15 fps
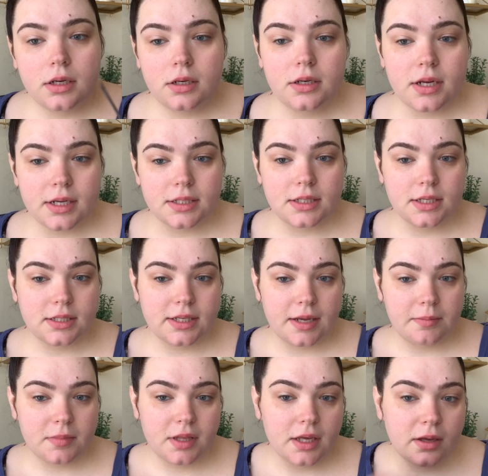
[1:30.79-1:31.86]
does the
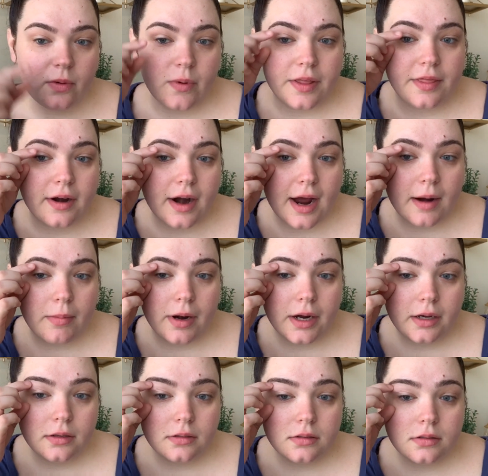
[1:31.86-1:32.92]
same thing with their
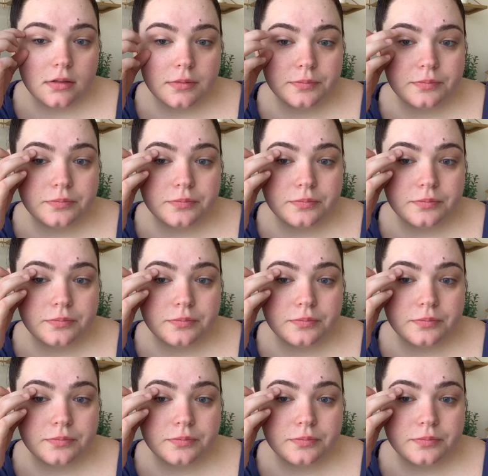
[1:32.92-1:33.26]
eyebrows,